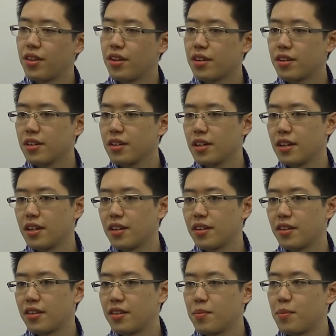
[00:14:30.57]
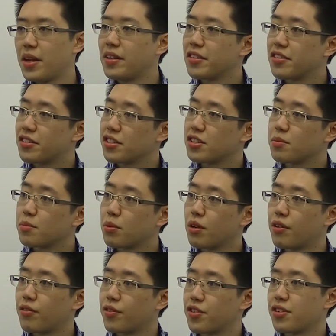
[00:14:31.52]
think the main decision
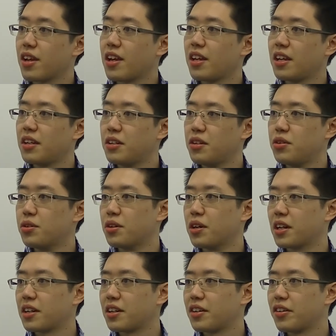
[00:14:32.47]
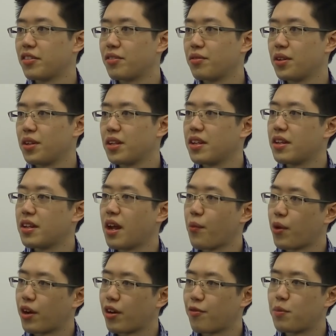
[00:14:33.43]
point for staying in New York is really the
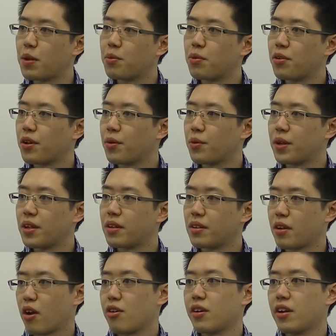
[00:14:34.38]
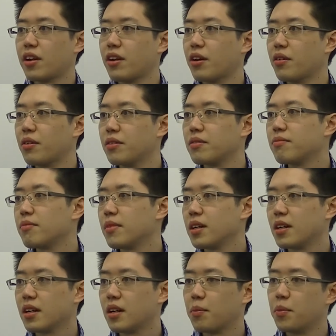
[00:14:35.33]
network of people that we already know.
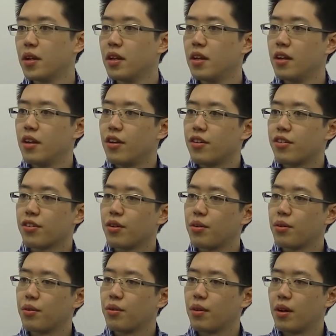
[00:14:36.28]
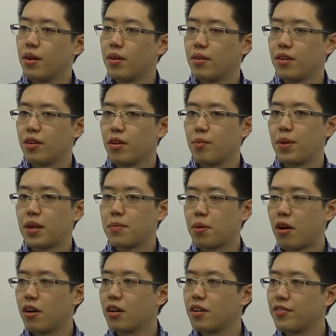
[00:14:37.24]
A big
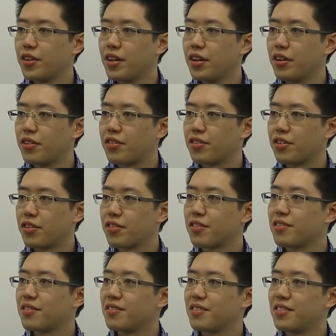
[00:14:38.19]
part of it is just